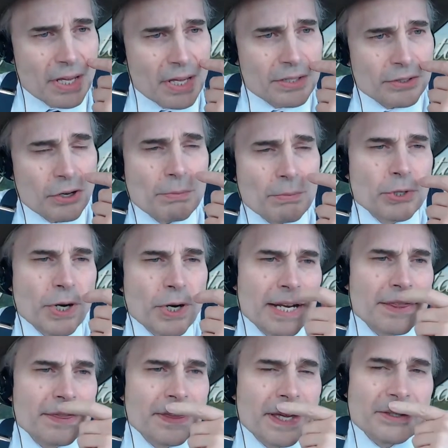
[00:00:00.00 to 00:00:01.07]
So I'm trying
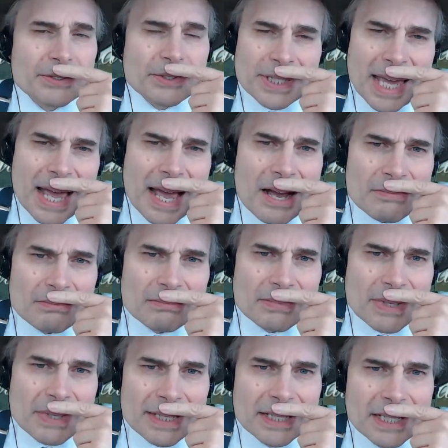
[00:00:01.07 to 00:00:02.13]
to think. So yeah,
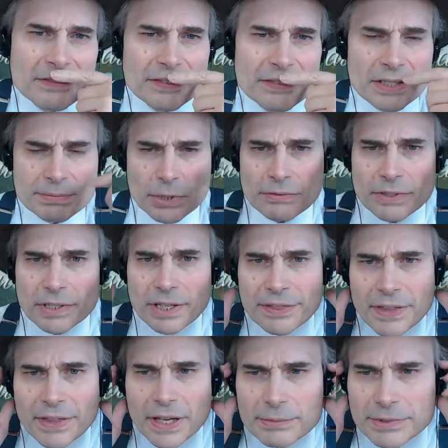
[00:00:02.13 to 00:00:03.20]
I'd give this movie a
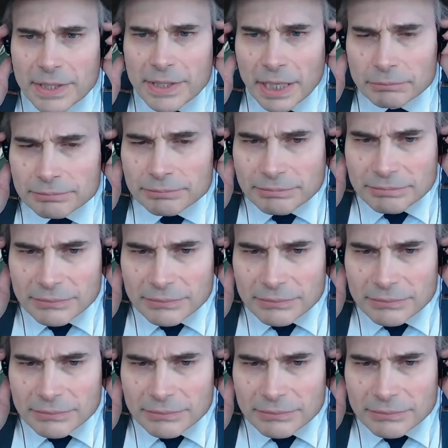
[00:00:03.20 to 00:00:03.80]
thumbs up.